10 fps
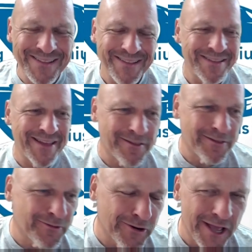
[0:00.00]
that's a
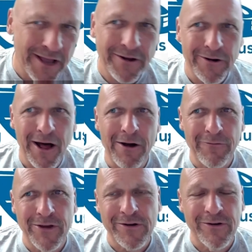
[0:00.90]
$3,800
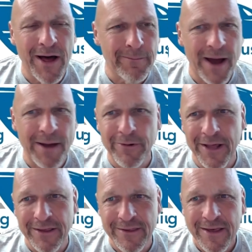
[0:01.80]
vehicle on my
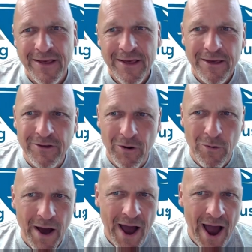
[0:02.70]
place.
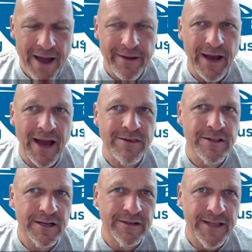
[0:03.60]
So I
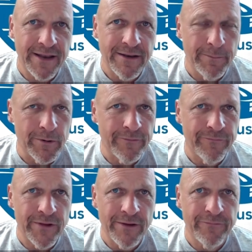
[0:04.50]
stick to that number.
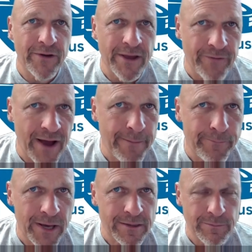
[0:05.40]
If I'm
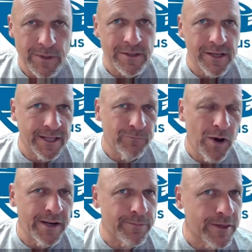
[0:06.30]
pessimistic and
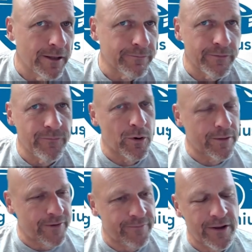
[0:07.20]
wind up selling it for
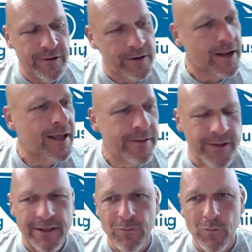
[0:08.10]
4,500,
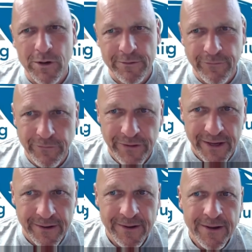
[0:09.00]
that's a wonderful
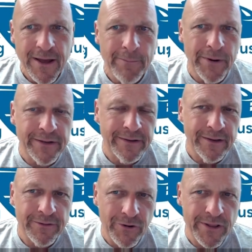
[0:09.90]
thing. But
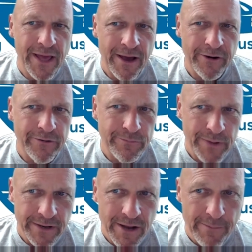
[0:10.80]
3,800 is
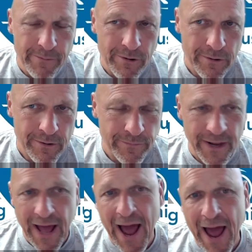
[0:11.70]
my number
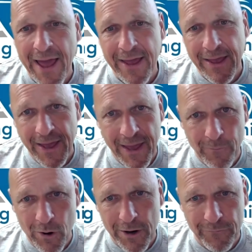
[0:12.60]
that I am
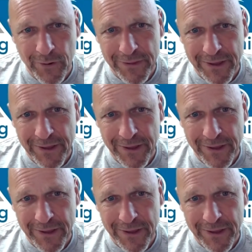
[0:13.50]
working with,